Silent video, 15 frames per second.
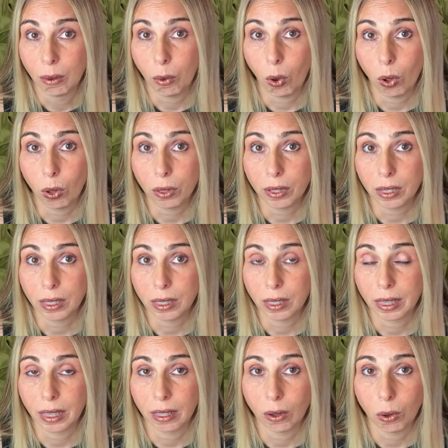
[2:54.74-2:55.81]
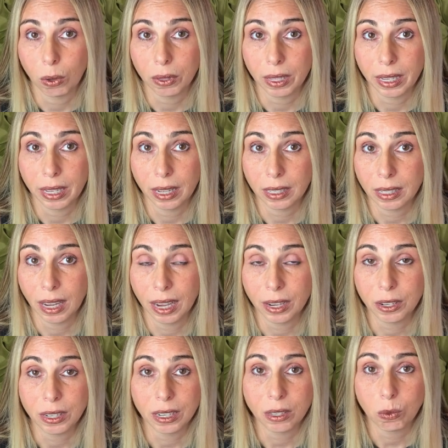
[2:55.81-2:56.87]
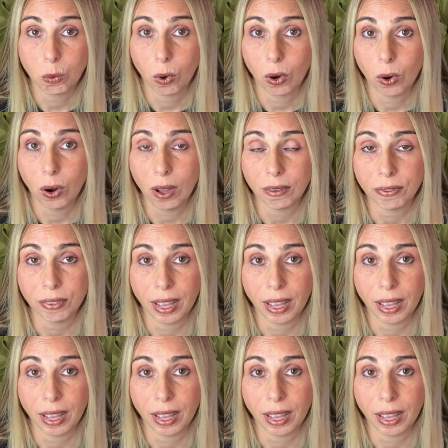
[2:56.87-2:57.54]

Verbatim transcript: all the all the uh, tiredness wore off